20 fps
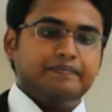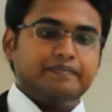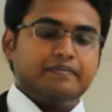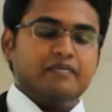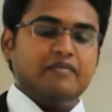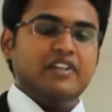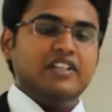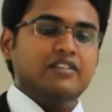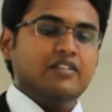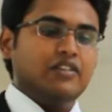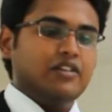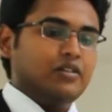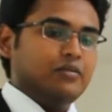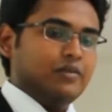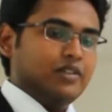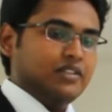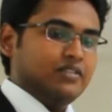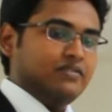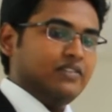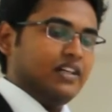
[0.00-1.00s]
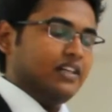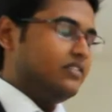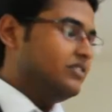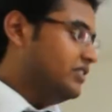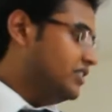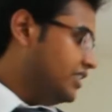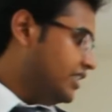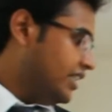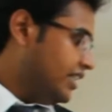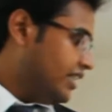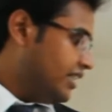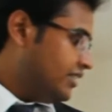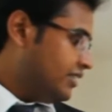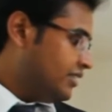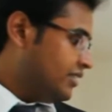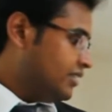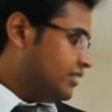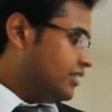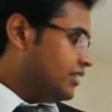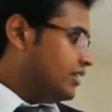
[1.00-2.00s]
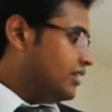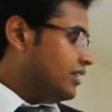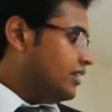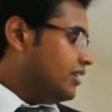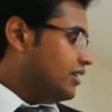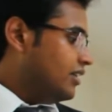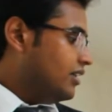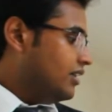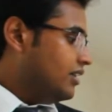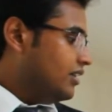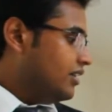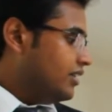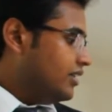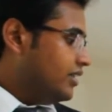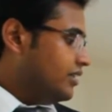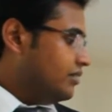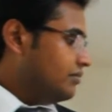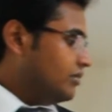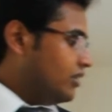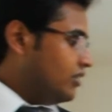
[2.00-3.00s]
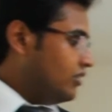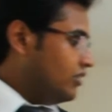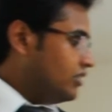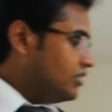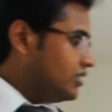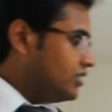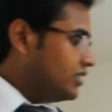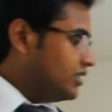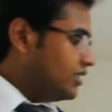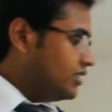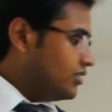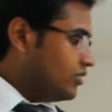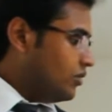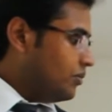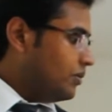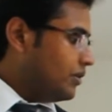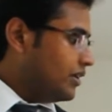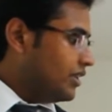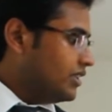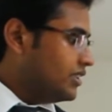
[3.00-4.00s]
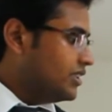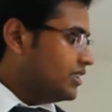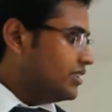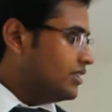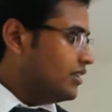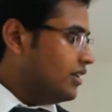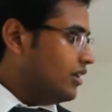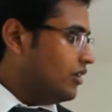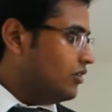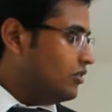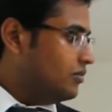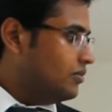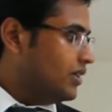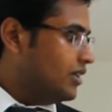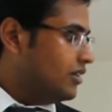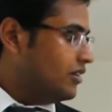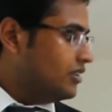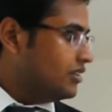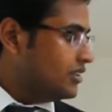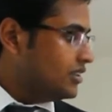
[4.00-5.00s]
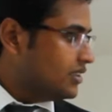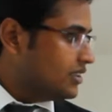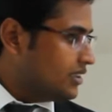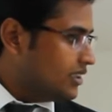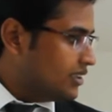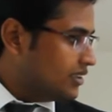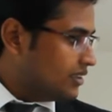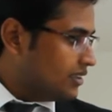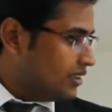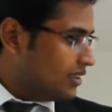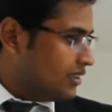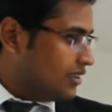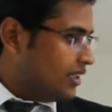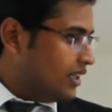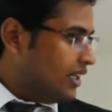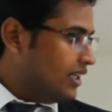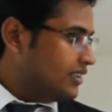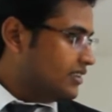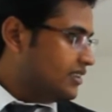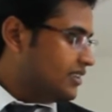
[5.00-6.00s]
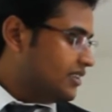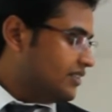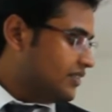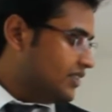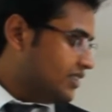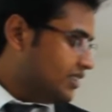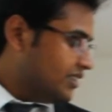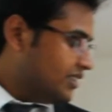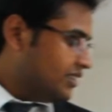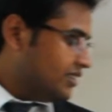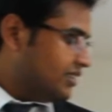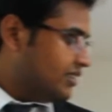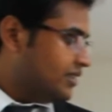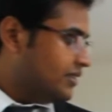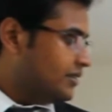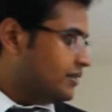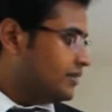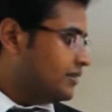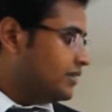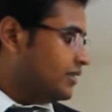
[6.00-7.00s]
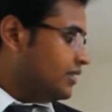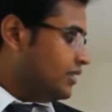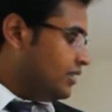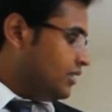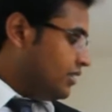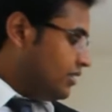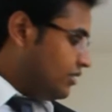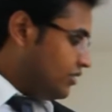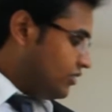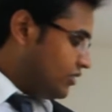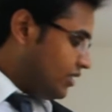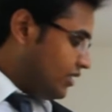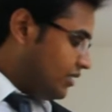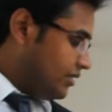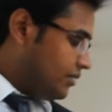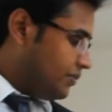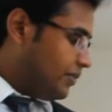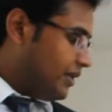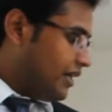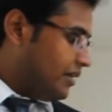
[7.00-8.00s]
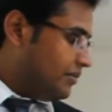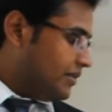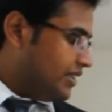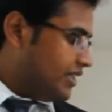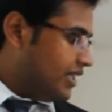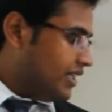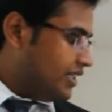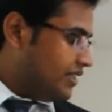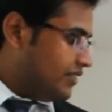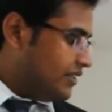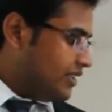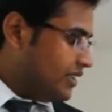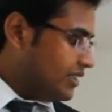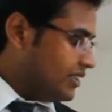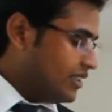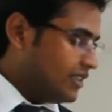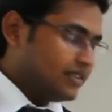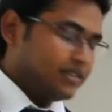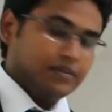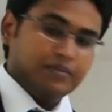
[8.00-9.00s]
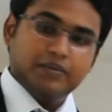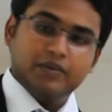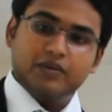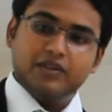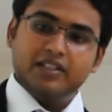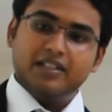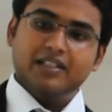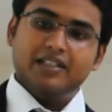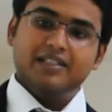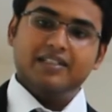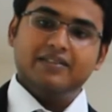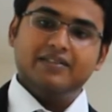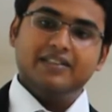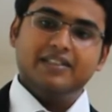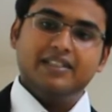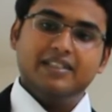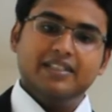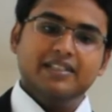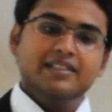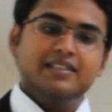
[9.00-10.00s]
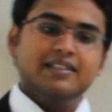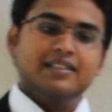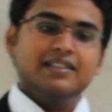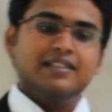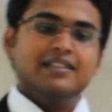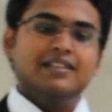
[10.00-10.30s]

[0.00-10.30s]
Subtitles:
When talking about value chain, inbound logistics, operation, outbound logistics and services, those are the primary activities and supporting activities.